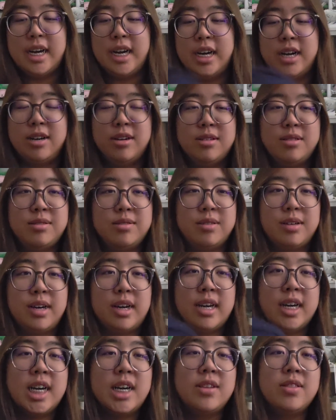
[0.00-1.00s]
I
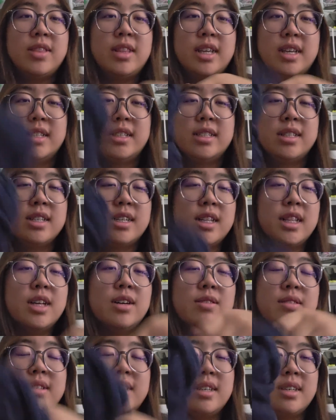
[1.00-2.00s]
have this to
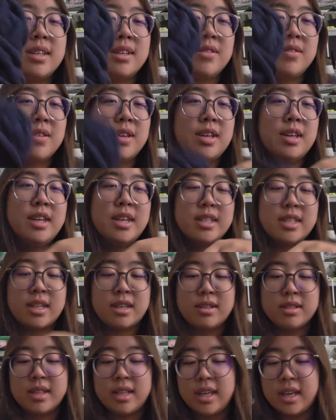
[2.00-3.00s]
close it.
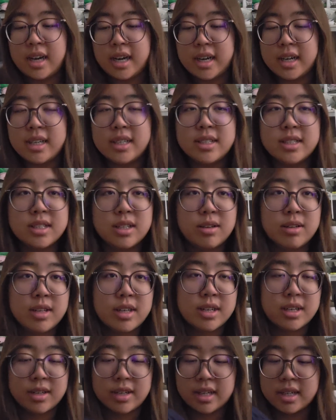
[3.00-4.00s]
Because I don't think I
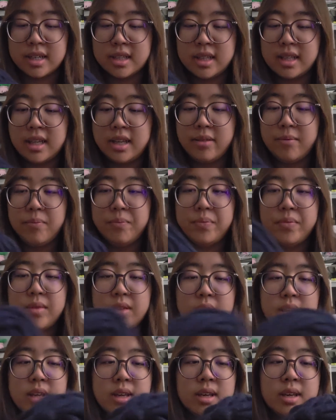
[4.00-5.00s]
sewed it correctly.
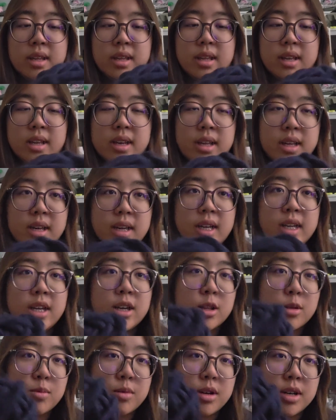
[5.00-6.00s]
And then
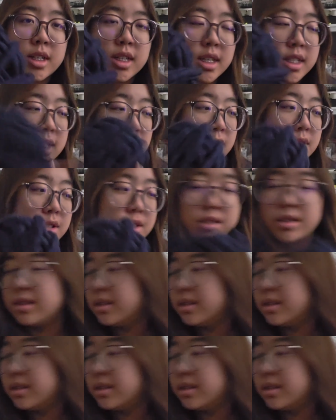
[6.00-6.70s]
any other projects, I'll just